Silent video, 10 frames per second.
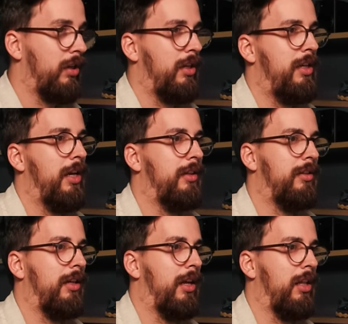
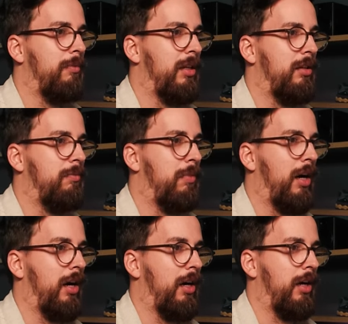get element
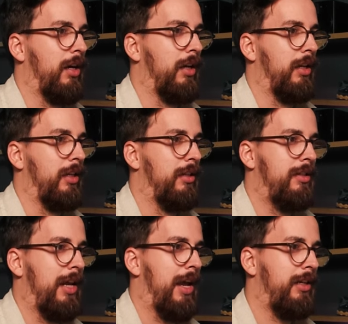by
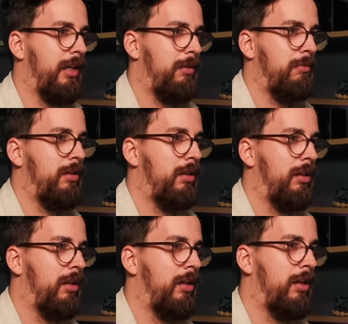tag name.
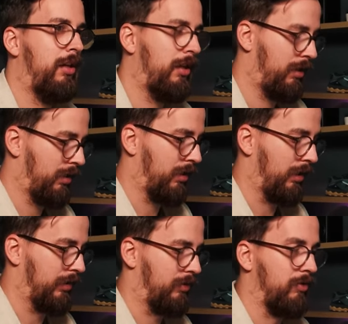
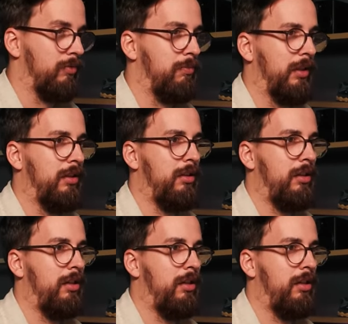Let's do button.